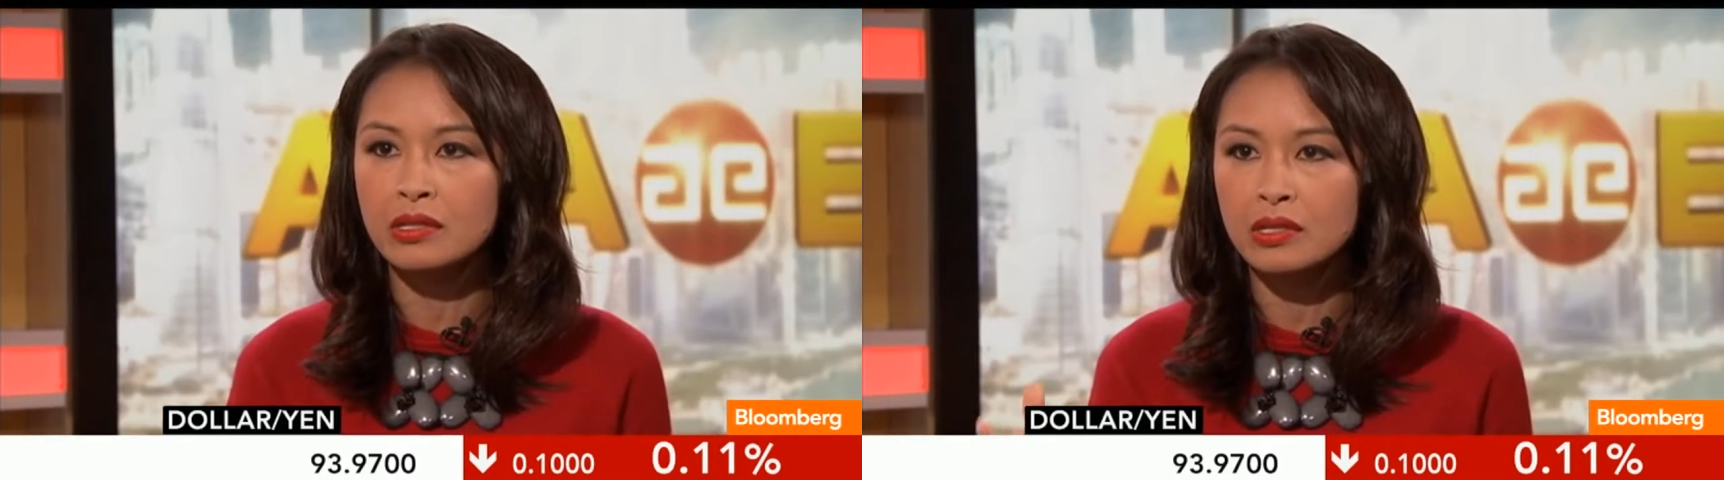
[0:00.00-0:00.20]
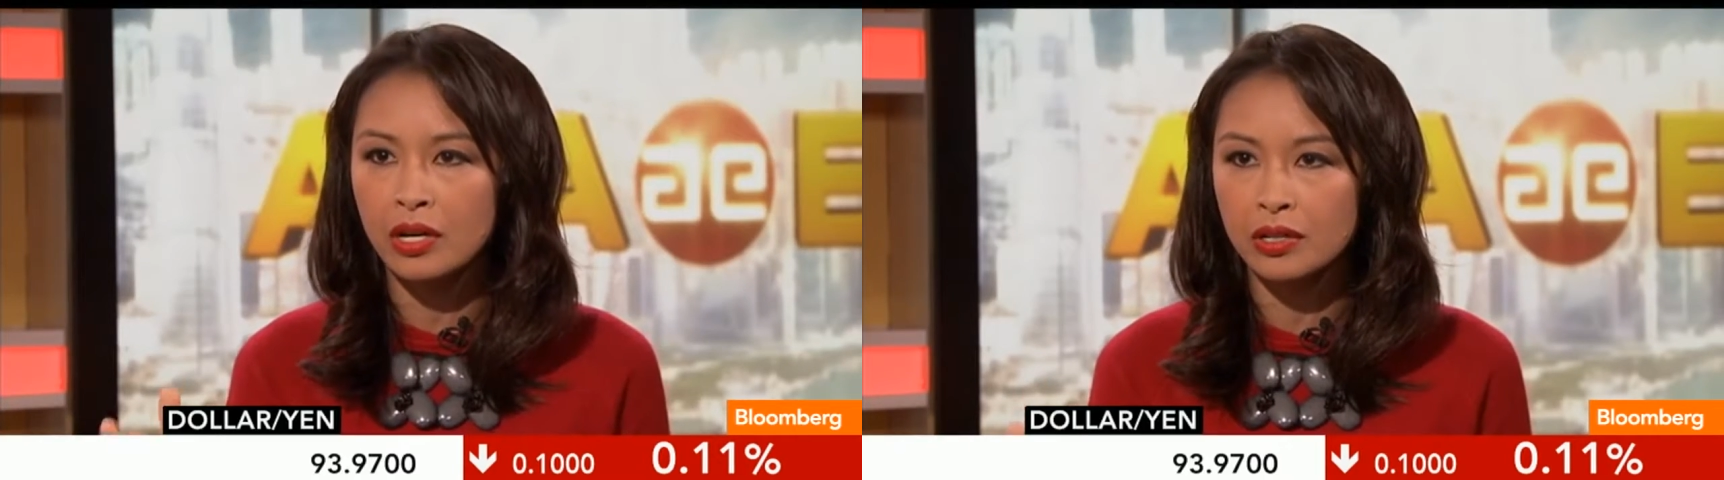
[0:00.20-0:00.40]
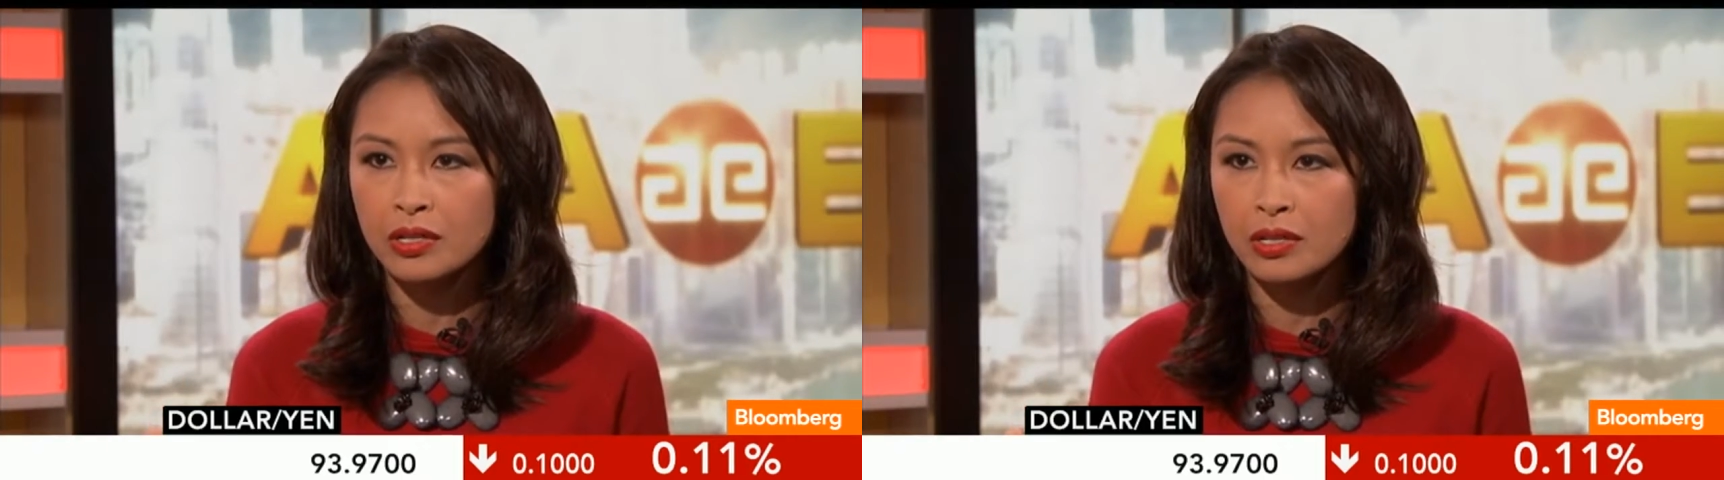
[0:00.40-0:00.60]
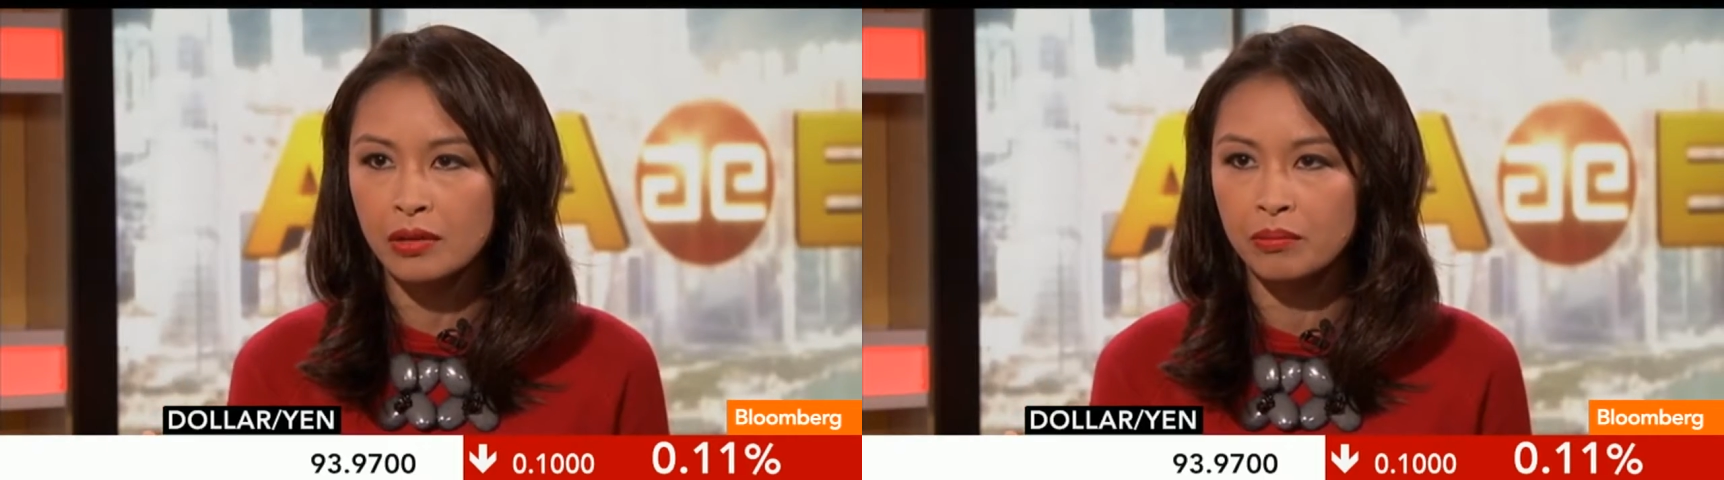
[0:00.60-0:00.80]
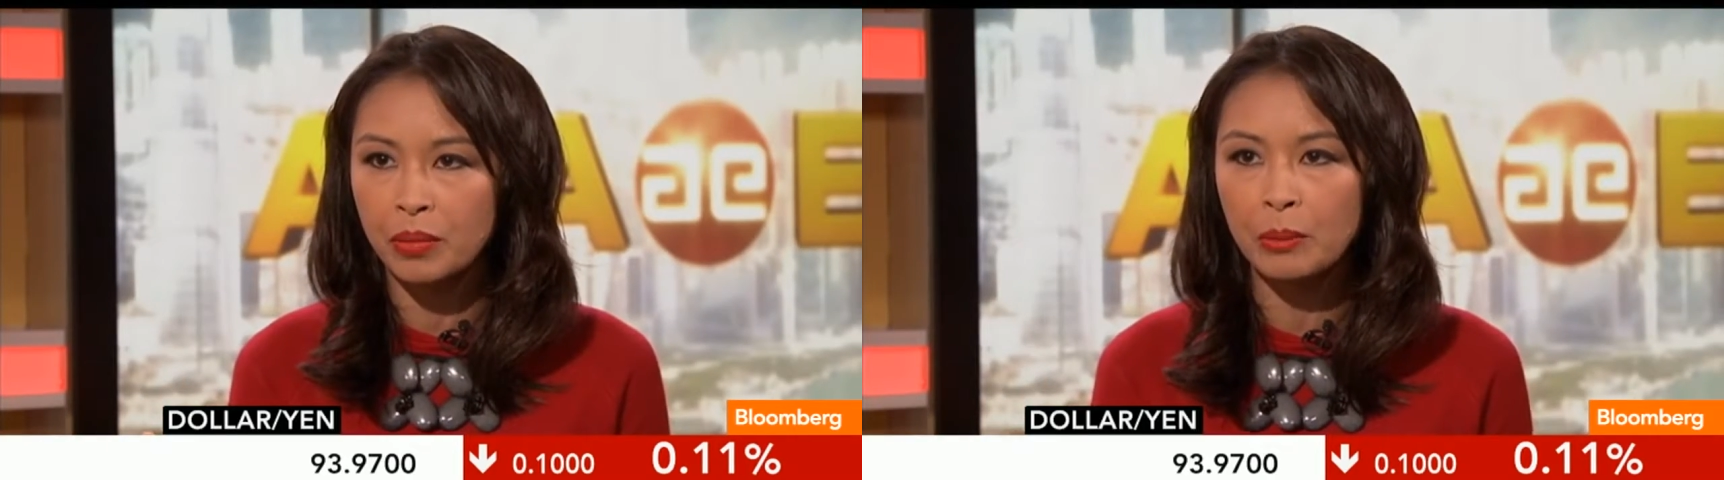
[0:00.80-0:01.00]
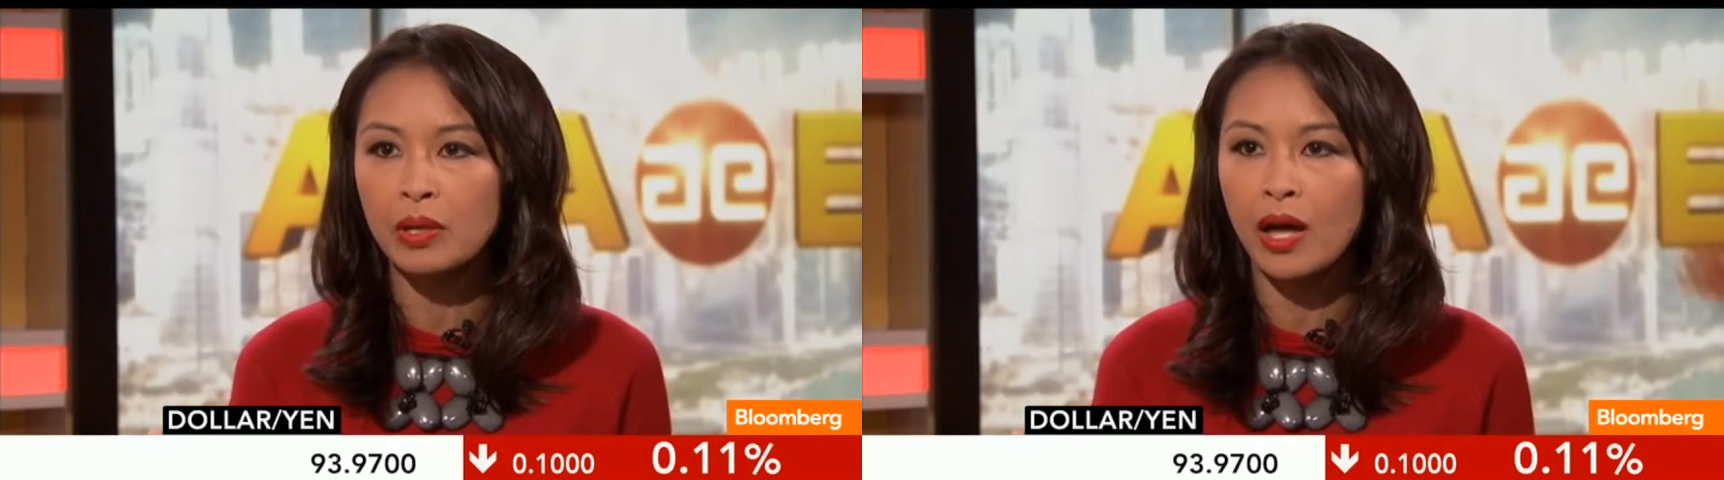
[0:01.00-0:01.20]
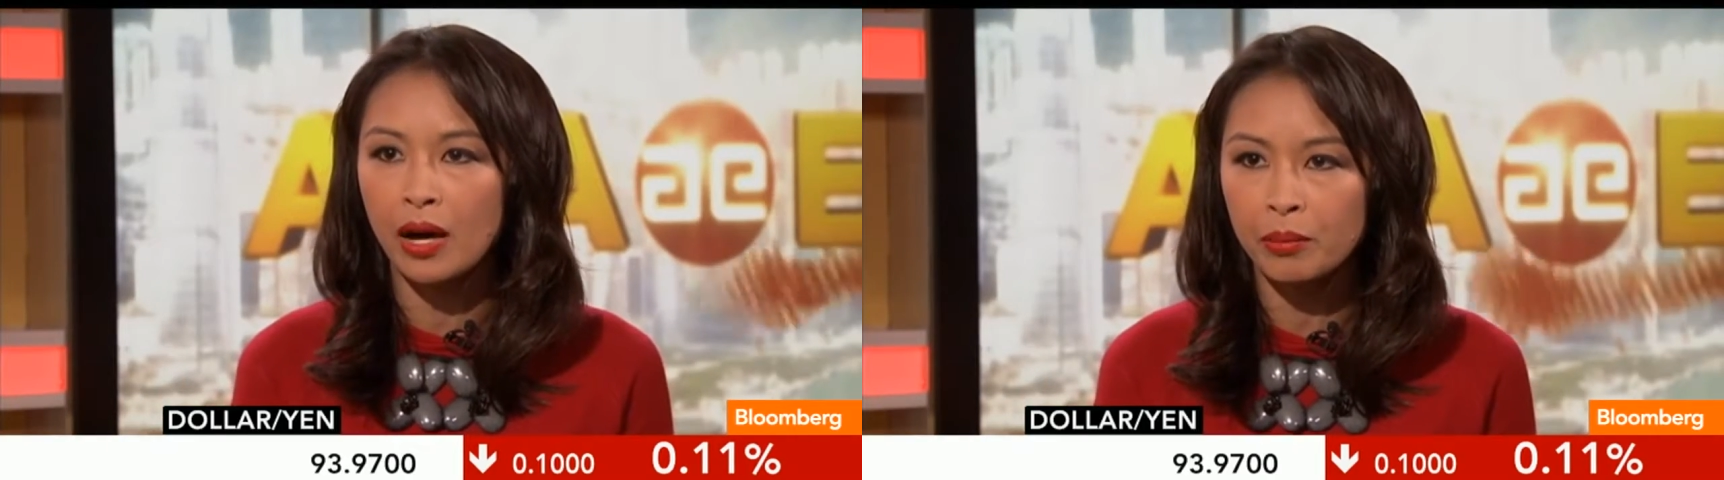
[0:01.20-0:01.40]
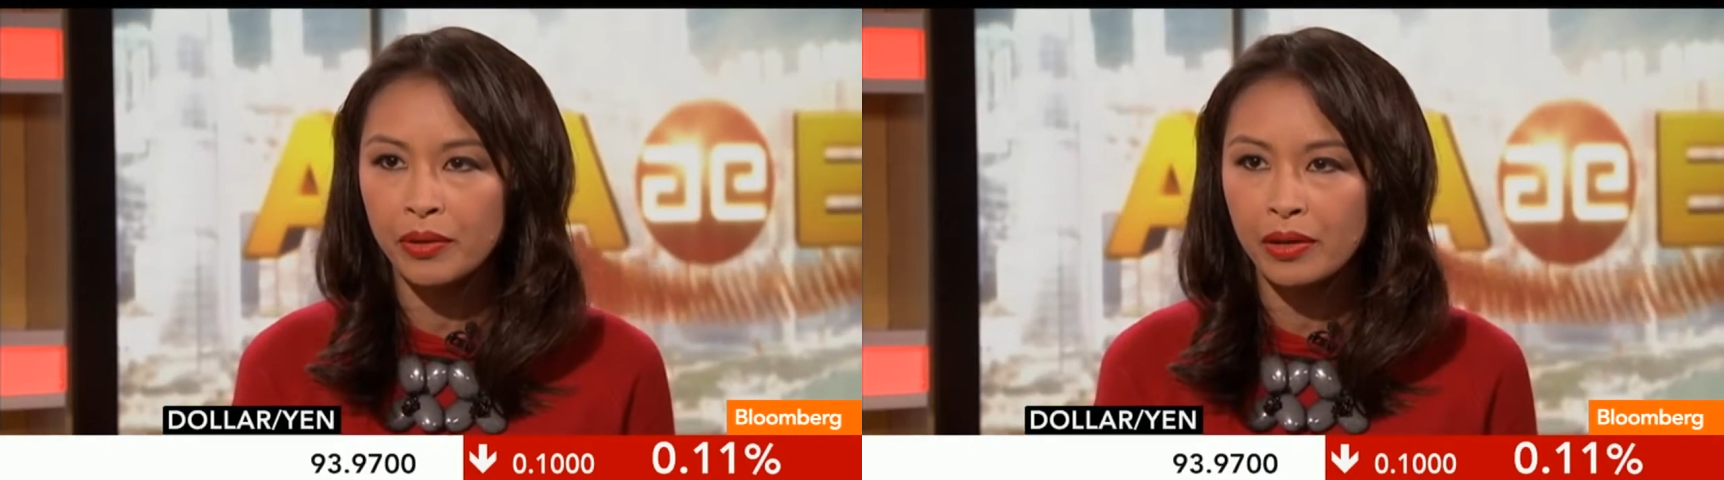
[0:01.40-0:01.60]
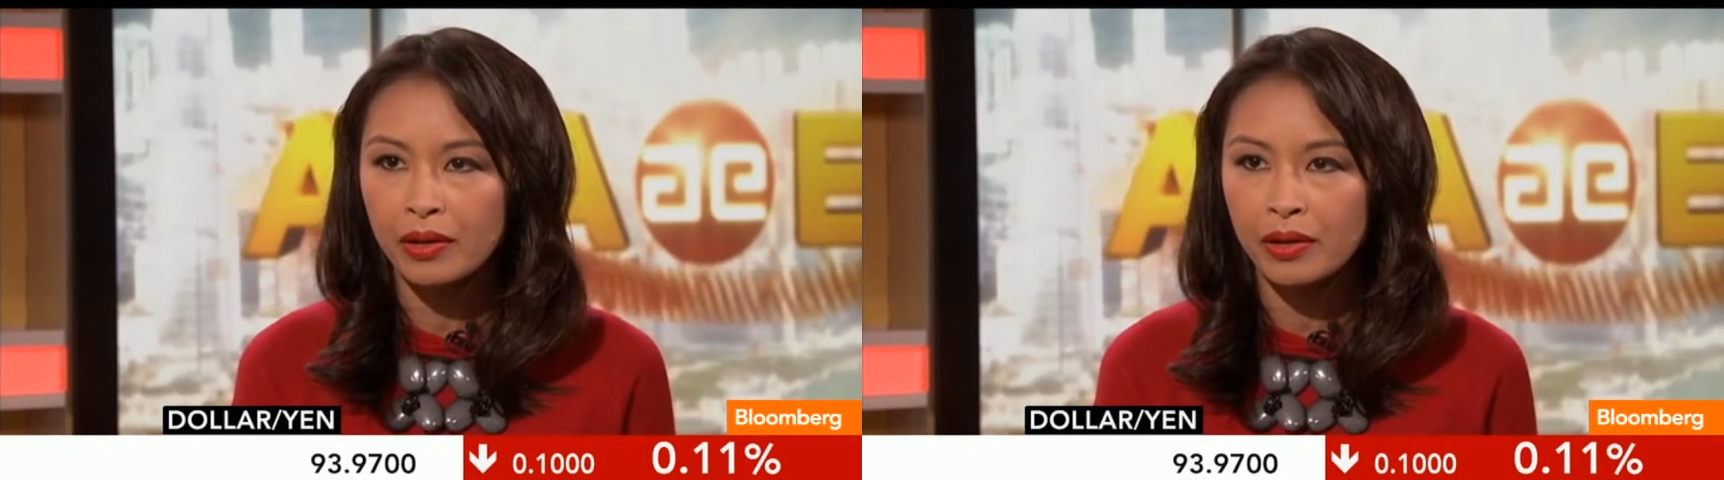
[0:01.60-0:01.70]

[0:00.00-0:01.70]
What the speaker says: start to bubble up